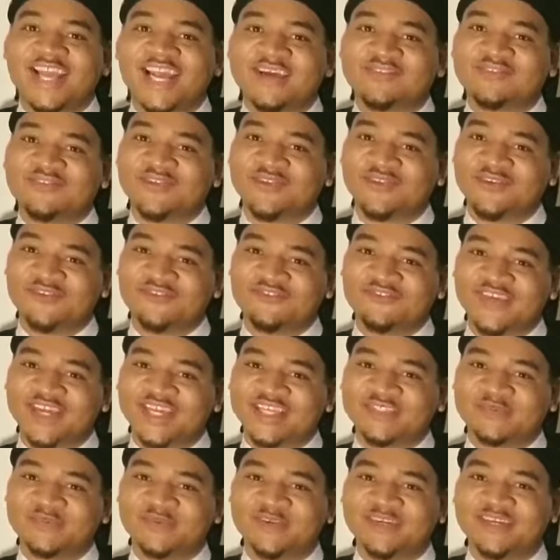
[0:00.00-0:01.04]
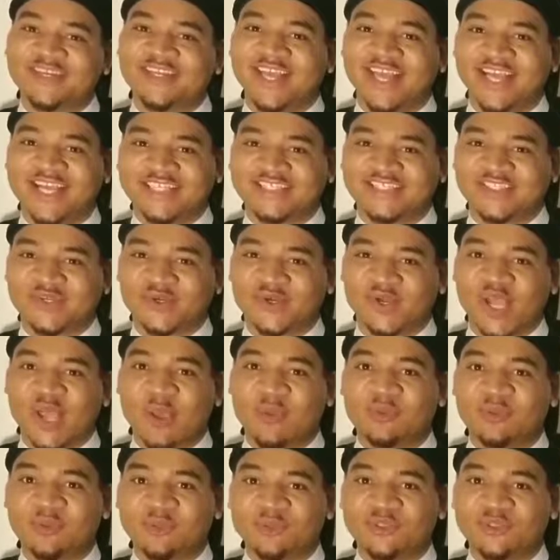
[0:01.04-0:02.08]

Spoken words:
Good afternoon, Facebook, Instagram,